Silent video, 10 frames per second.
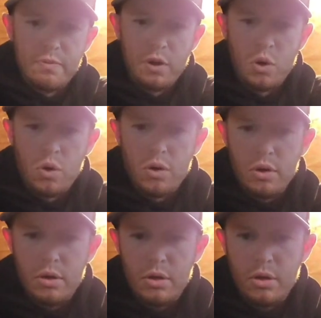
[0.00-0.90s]

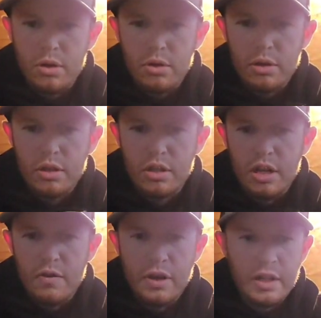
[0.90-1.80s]
Florida and
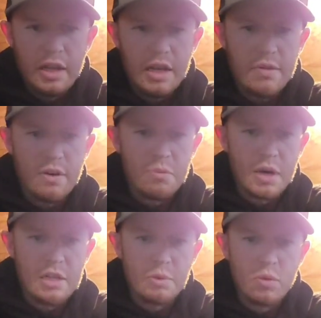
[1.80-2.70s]
stuff like that.
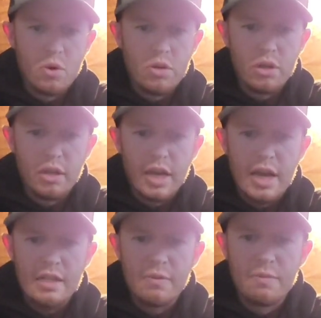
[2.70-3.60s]
Everybody's been watching the
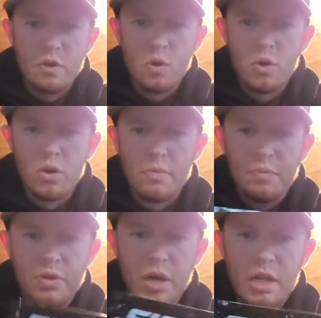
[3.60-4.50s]
guys in Florida
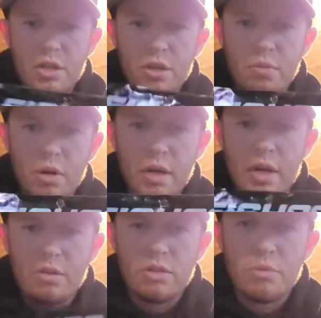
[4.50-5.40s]
catching them right
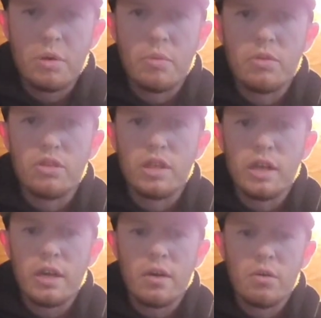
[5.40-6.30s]
now. Some of them on
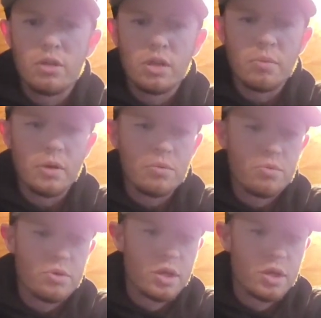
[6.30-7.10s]
Cinco, some of them